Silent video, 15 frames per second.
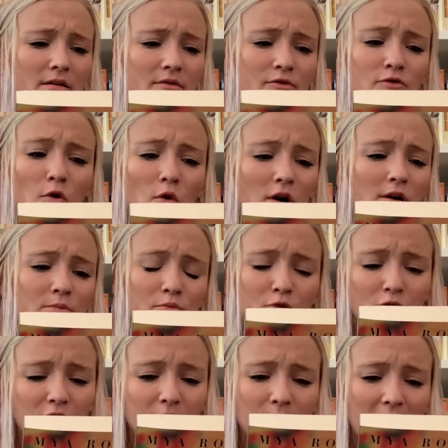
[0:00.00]
foreign
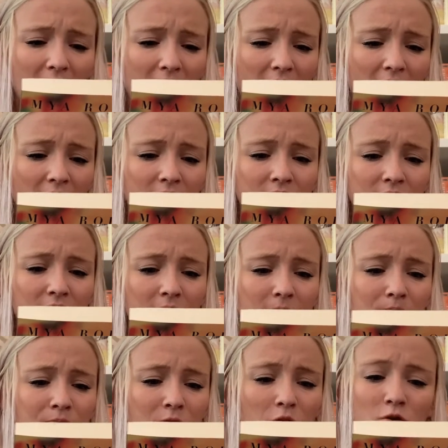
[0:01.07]
broody man,
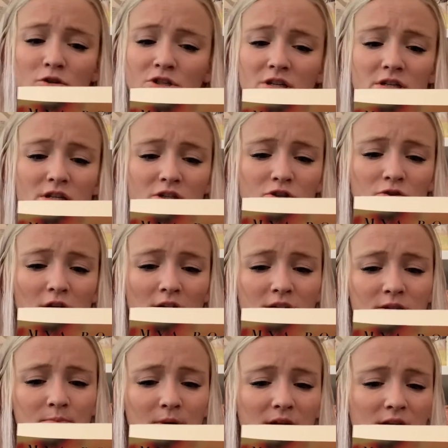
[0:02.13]
who she
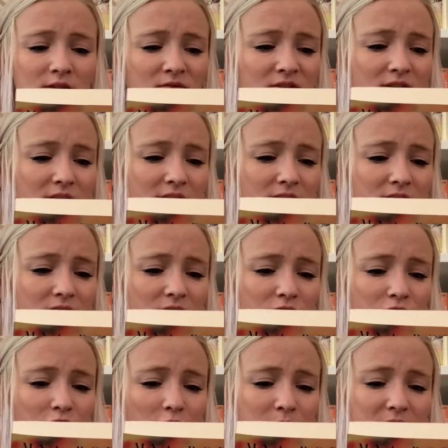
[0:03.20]
distrusts because of his links to the
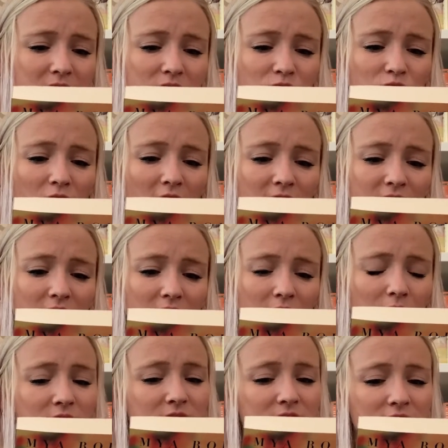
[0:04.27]
troops and his rough yet
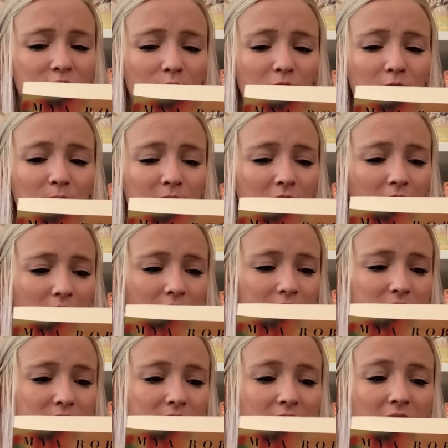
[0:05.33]
irresistible
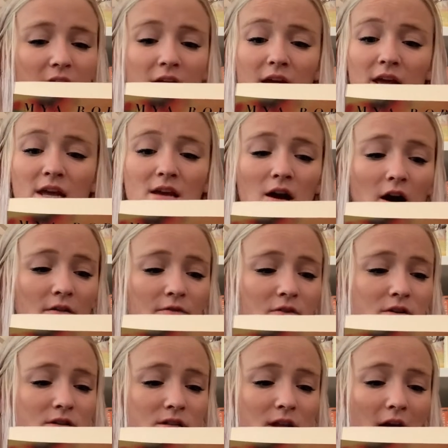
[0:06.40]
appearance. He
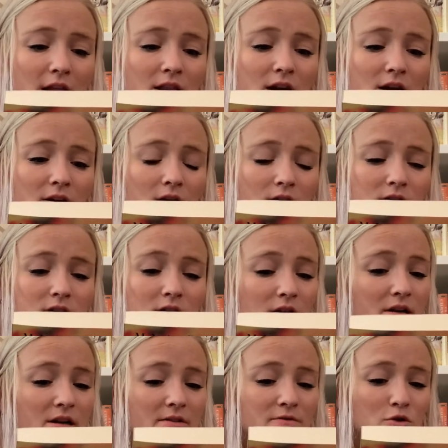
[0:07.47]
offers Lila an
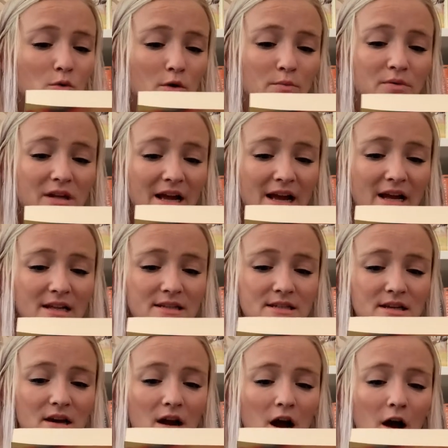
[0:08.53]
alternative to her plans,
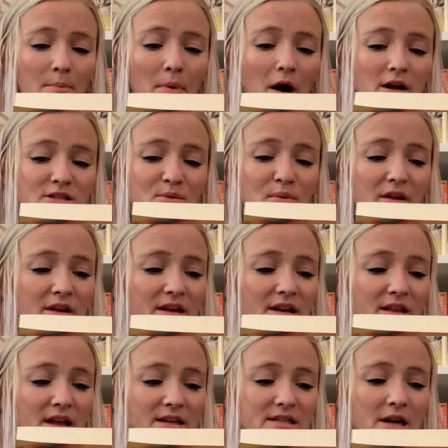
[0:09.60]
a possibility
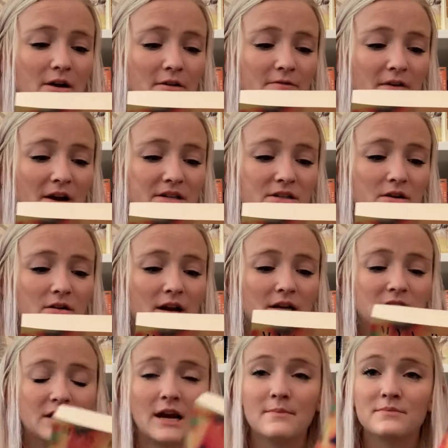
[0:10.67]
that terrifies her
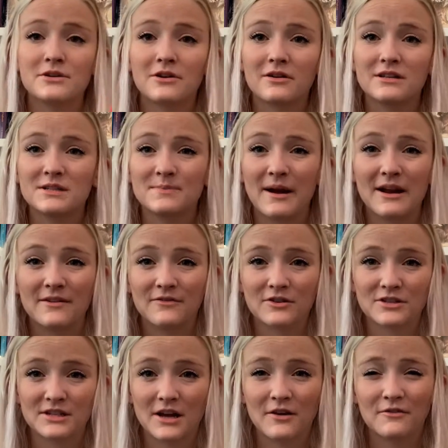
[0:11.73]
and tempts her in spite of
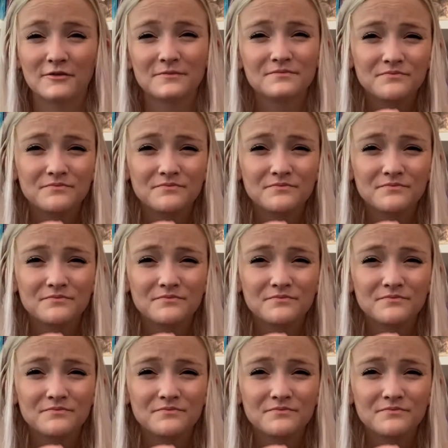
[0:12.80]
herself.